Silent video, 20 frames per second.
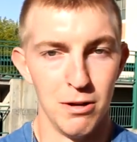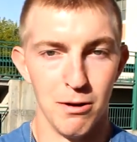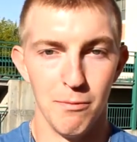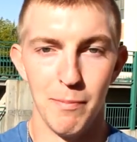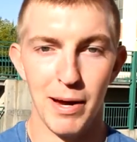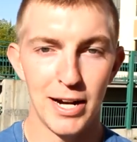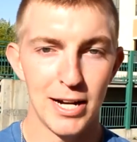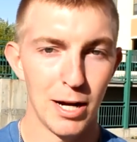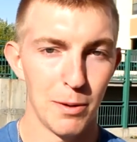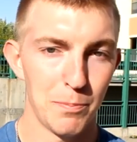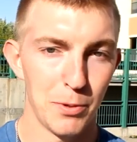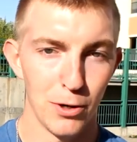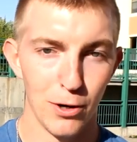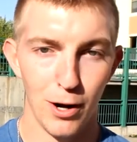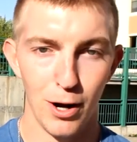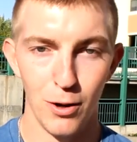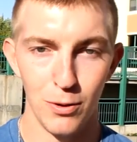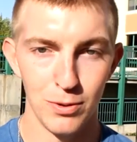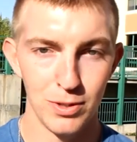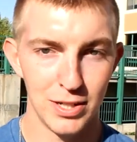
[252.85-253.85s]
make up your
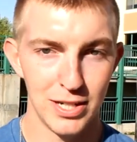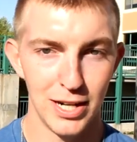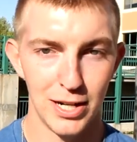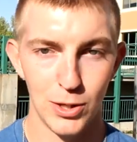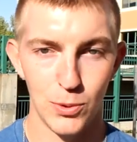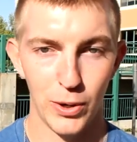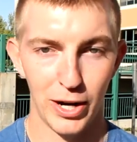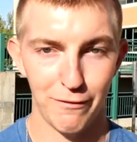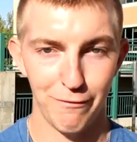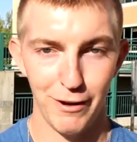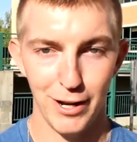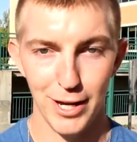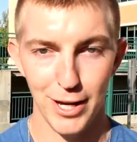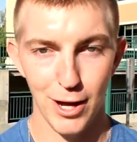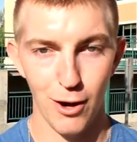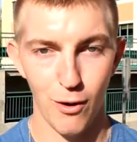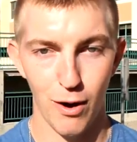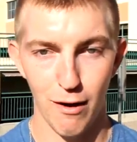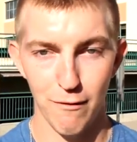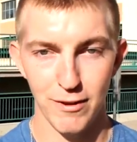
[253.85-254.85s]
own, get a quick
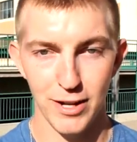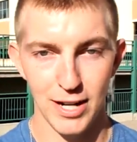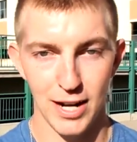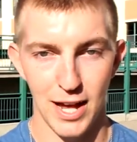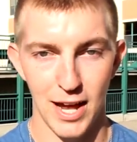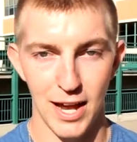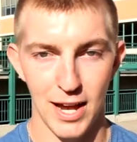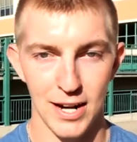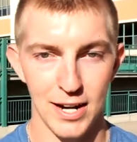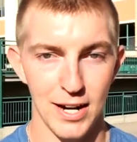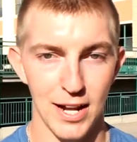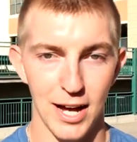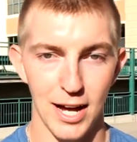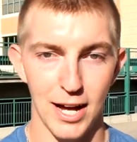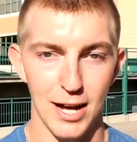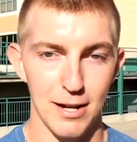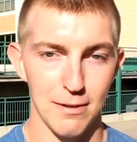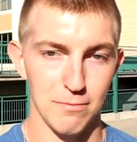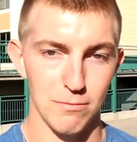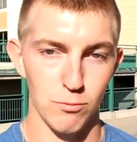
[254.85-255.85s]
video of it, and
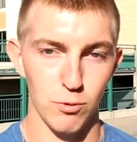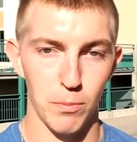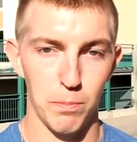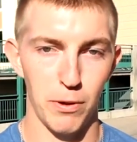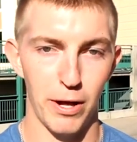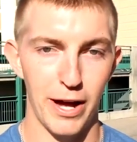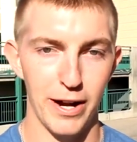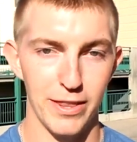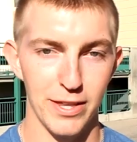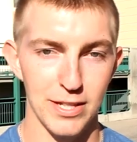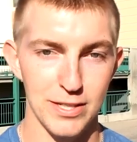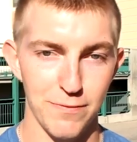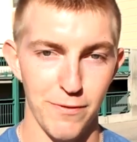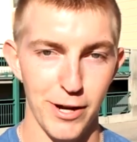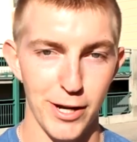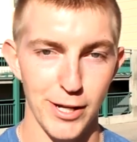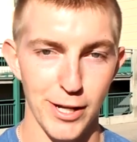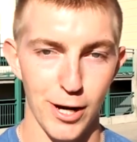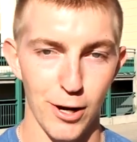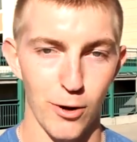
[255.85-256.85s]
reply to this
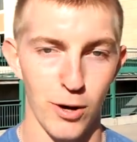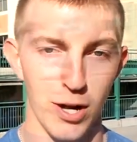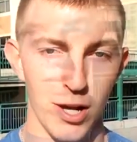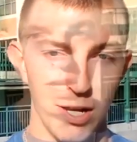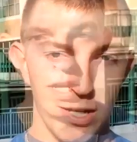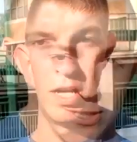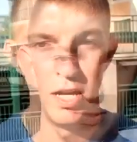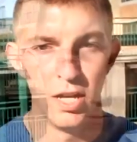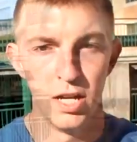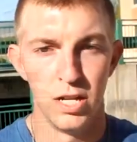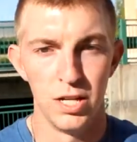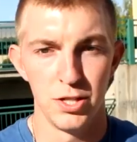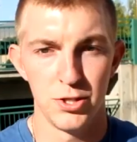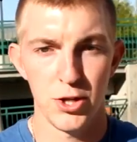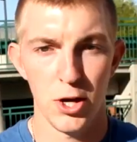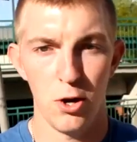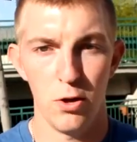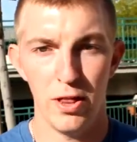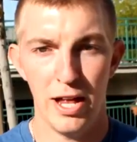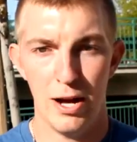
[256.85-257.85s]
video.
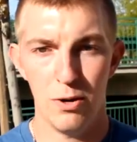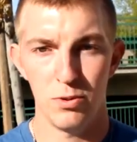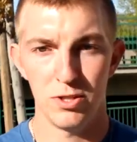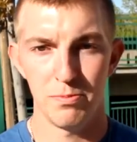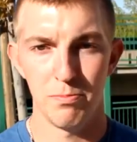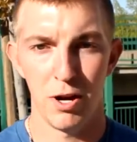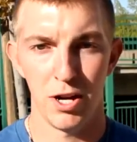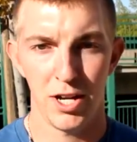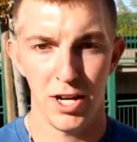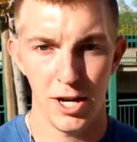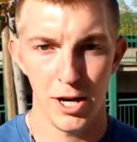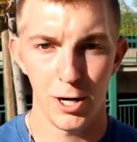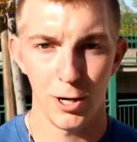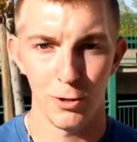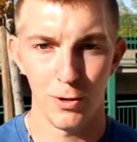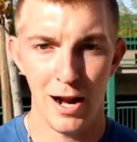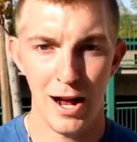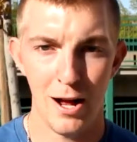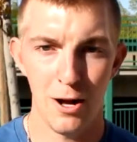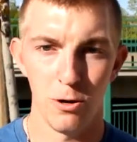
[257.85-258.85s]
So that was monkeying
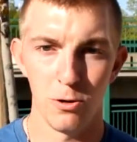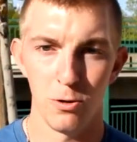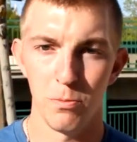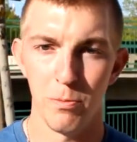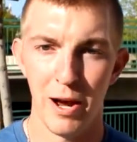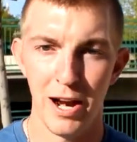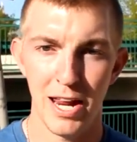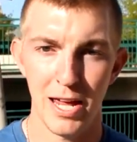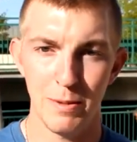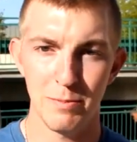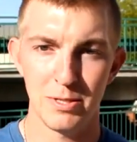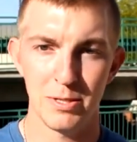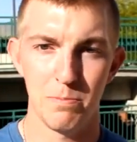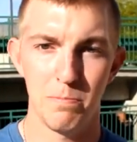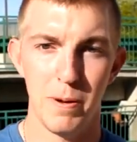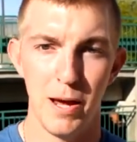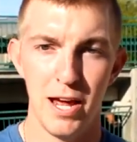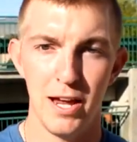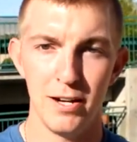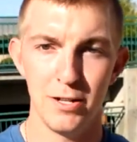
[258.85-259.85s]
around. My name's
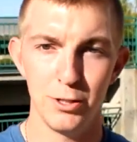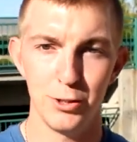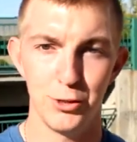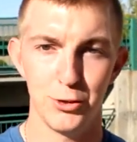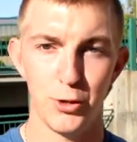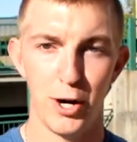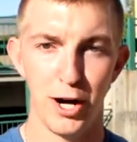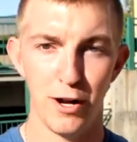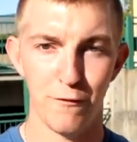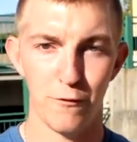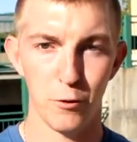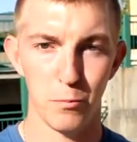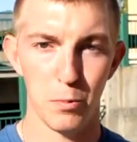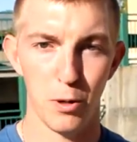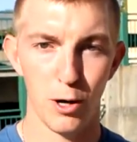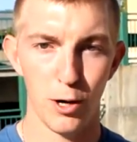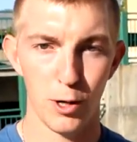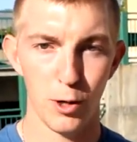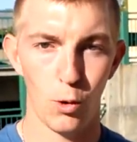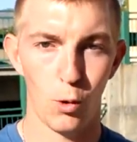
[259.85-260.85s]
Ben, Training for
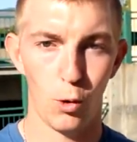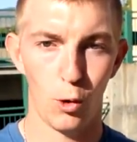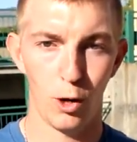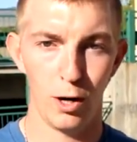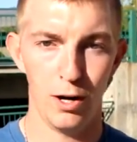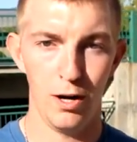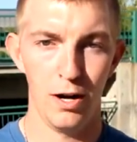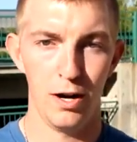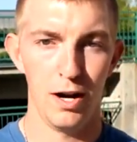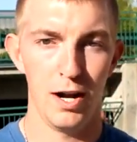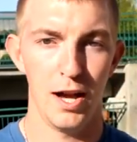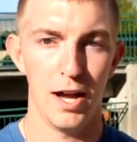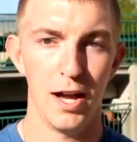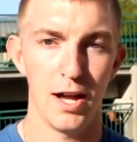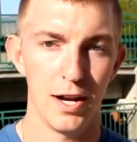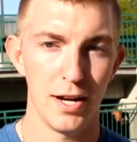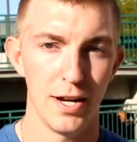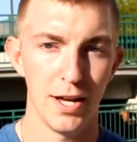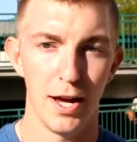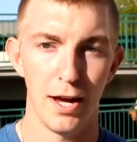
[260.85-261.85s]
Parkour,
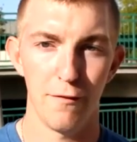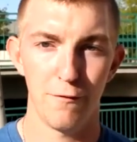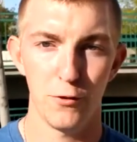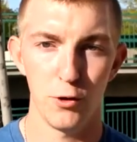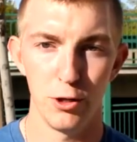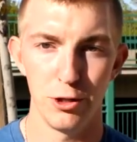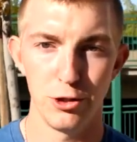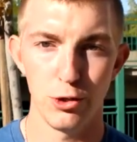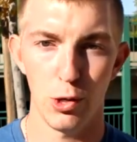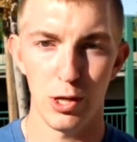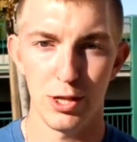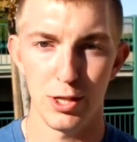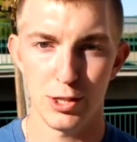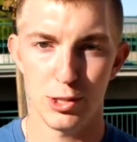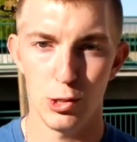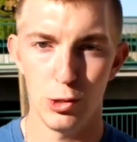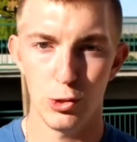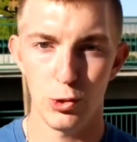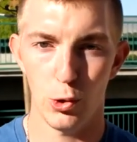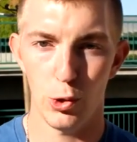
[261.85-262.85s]
and if you enjoyed this
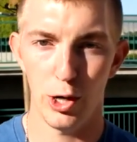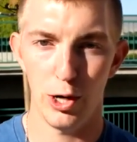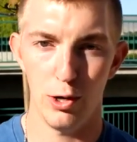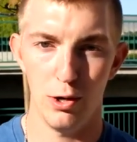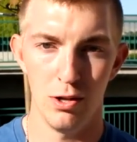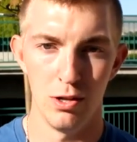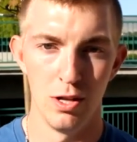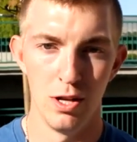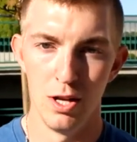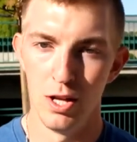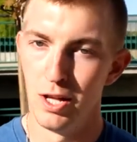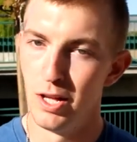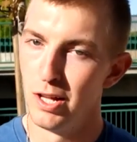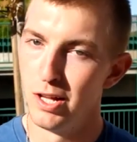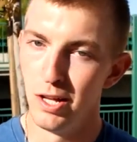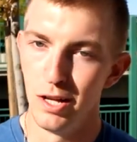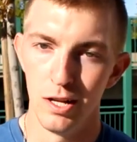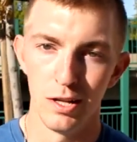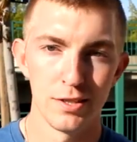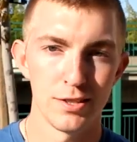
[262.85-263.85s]
tutorial,
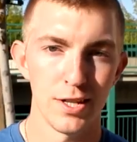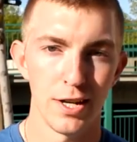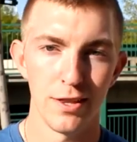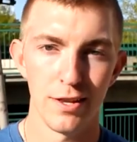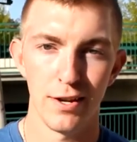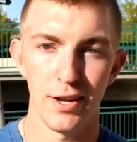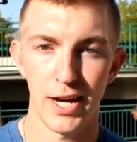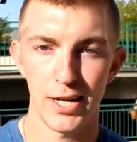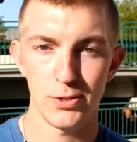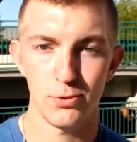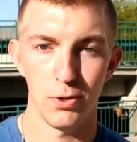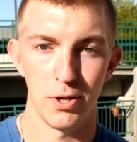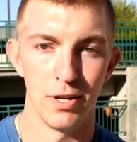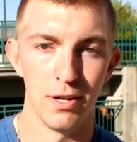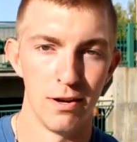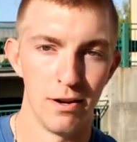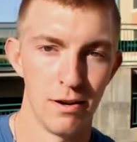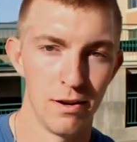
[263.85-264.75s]
see you in the next one.